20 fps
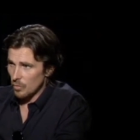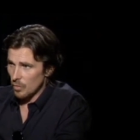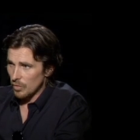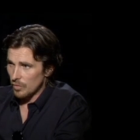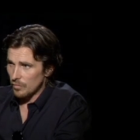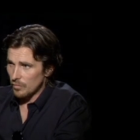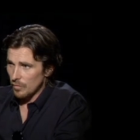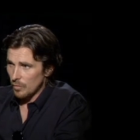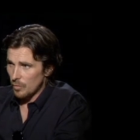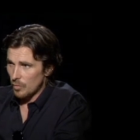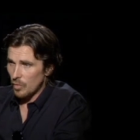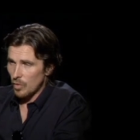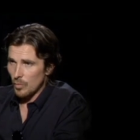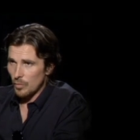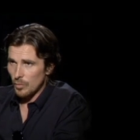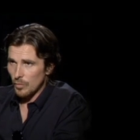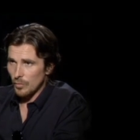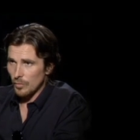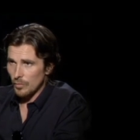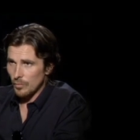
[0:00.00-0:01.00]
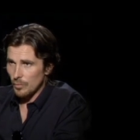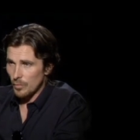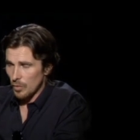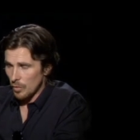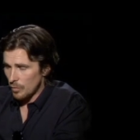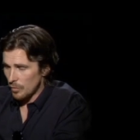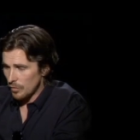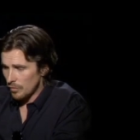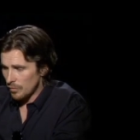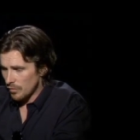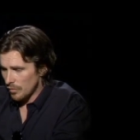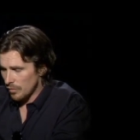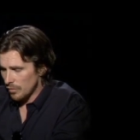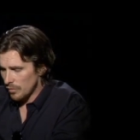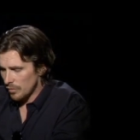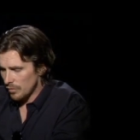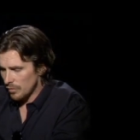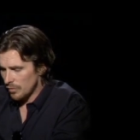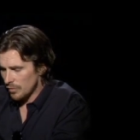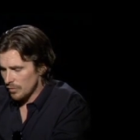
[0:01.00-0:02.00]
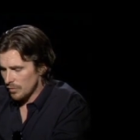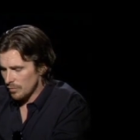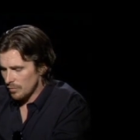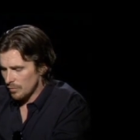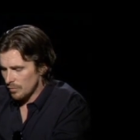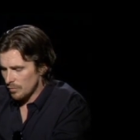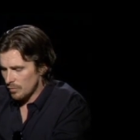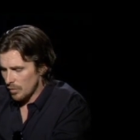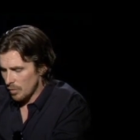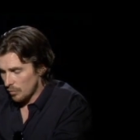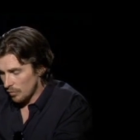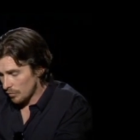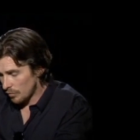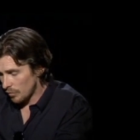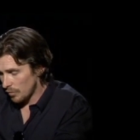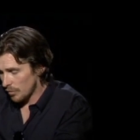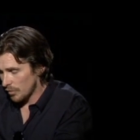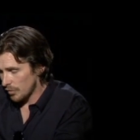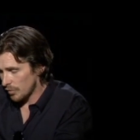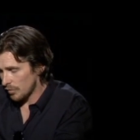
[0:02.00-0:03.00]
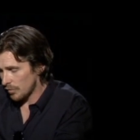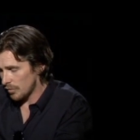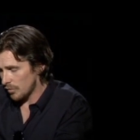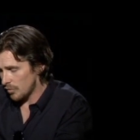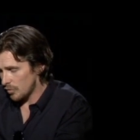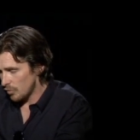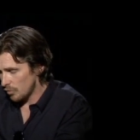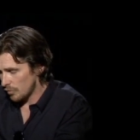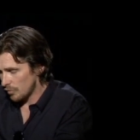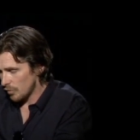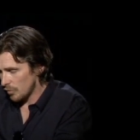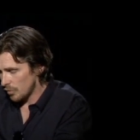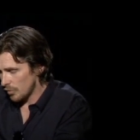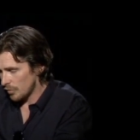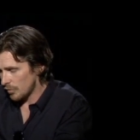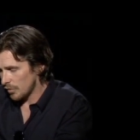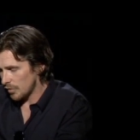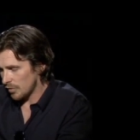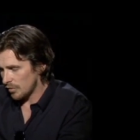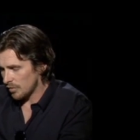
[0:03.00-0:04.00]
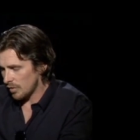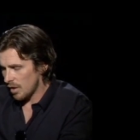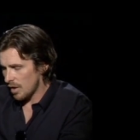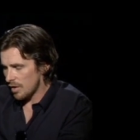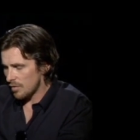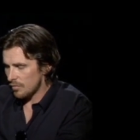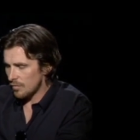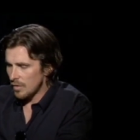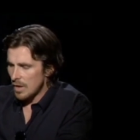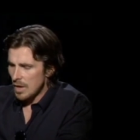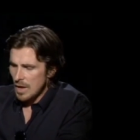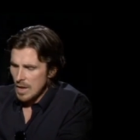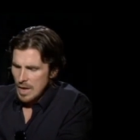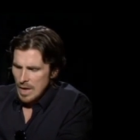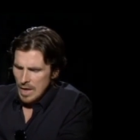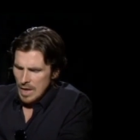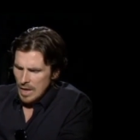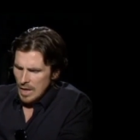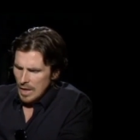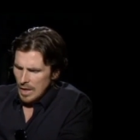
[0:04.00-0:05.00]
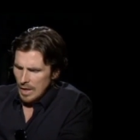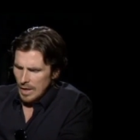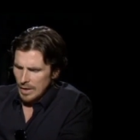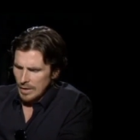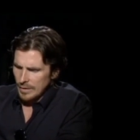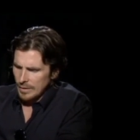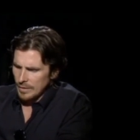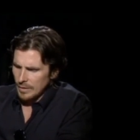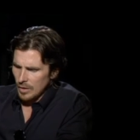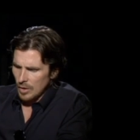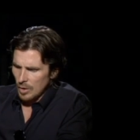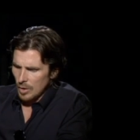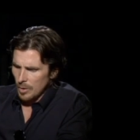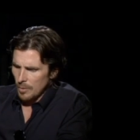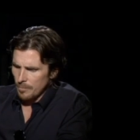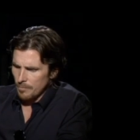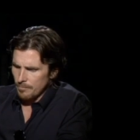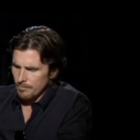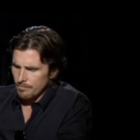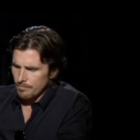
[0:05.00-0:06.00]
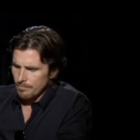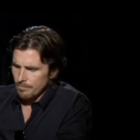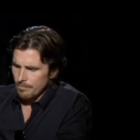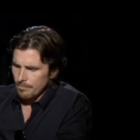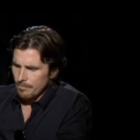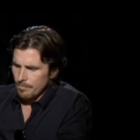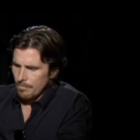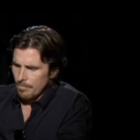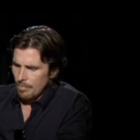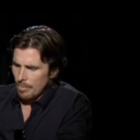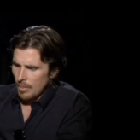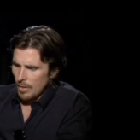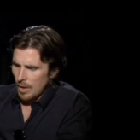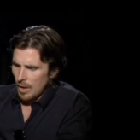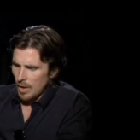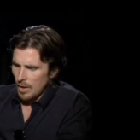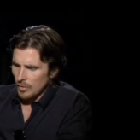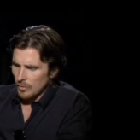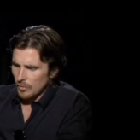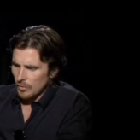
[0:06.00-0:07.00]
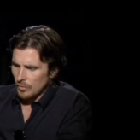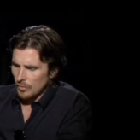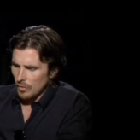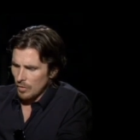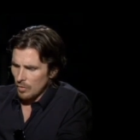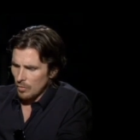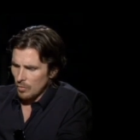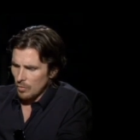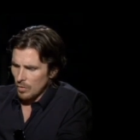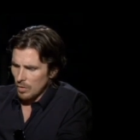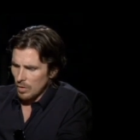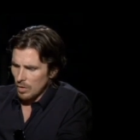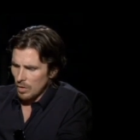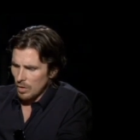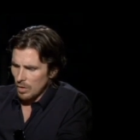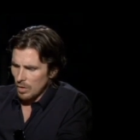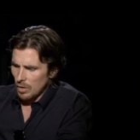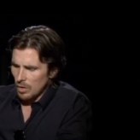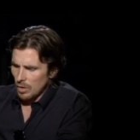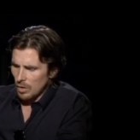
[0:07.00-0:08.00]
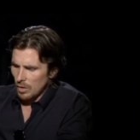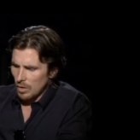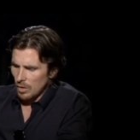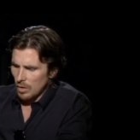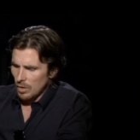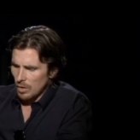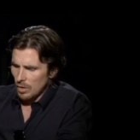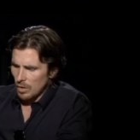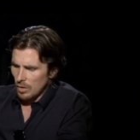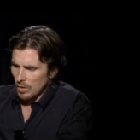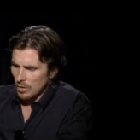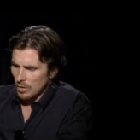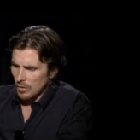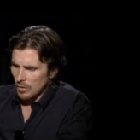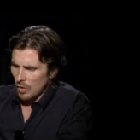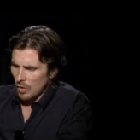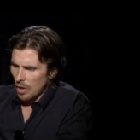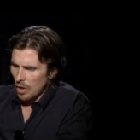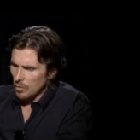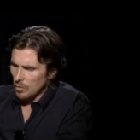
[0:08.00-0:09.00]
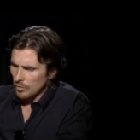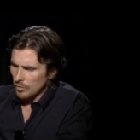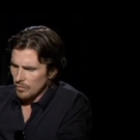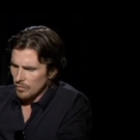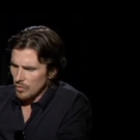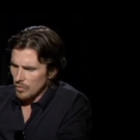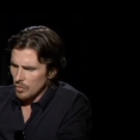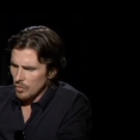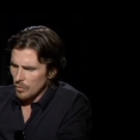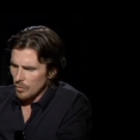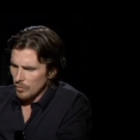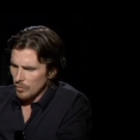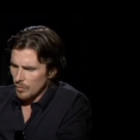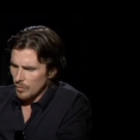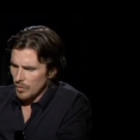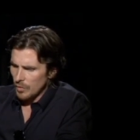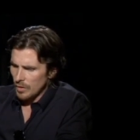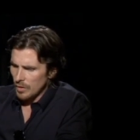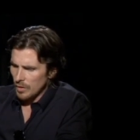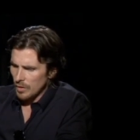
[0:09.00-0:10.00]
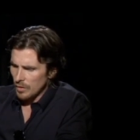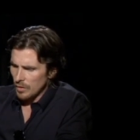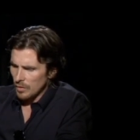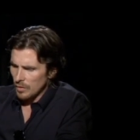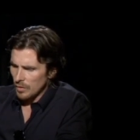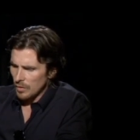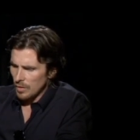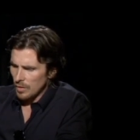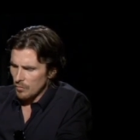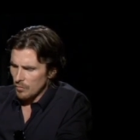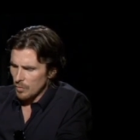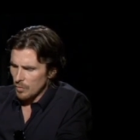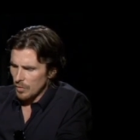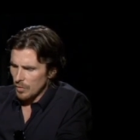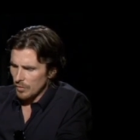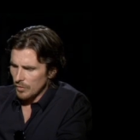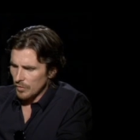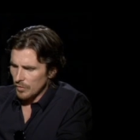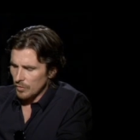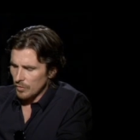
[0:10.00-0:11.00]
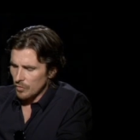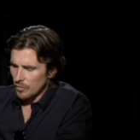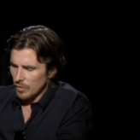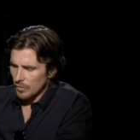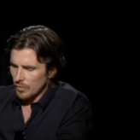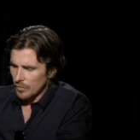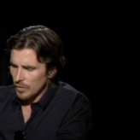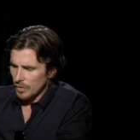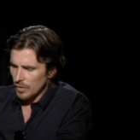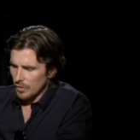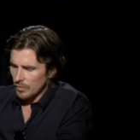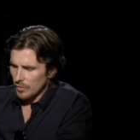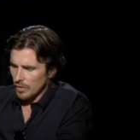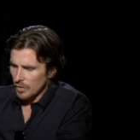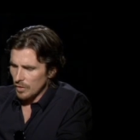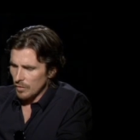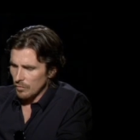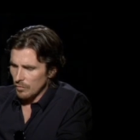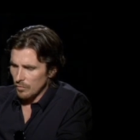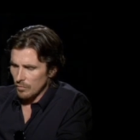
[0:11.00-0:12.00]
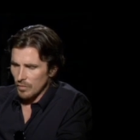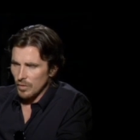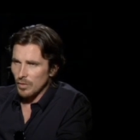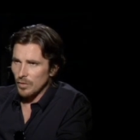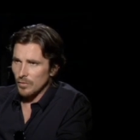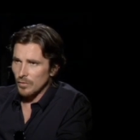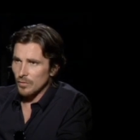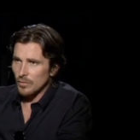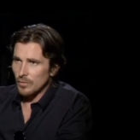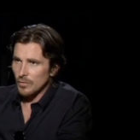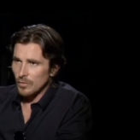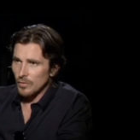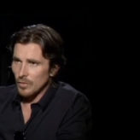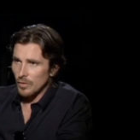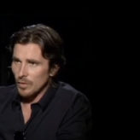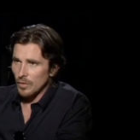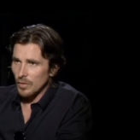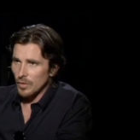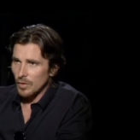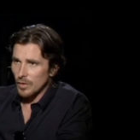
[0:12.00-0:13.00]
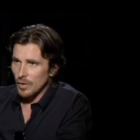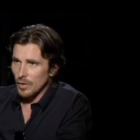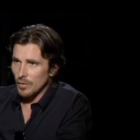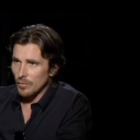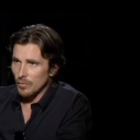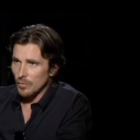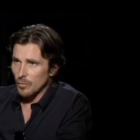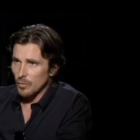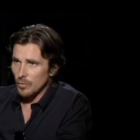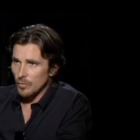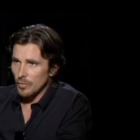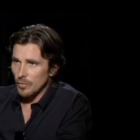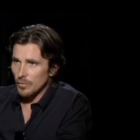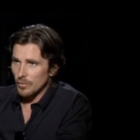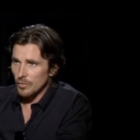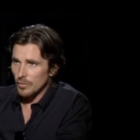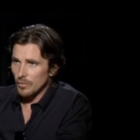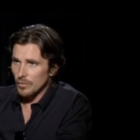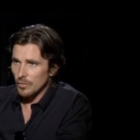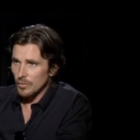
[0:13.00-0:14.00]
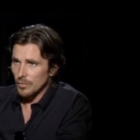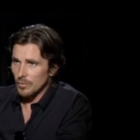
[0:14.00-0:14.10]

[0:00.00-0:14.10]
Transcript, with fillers: wish for purposefulness, purposefulness and usefulness in his life, and um, and so uh, uh, uh, you know I always viewed him as being uh, every bit as interesting as any of the villains uh, in any of the movies.